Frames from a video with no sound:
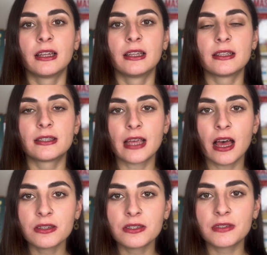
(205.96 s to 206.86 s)
The
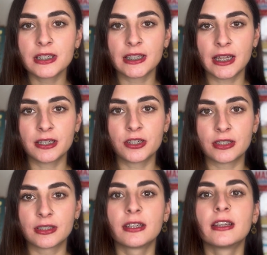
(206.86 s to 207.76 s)
sound of this letter is
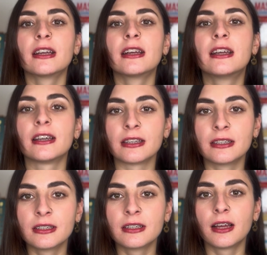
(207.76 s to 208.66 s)
just G,
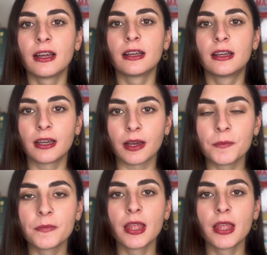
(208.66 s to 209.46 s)
G.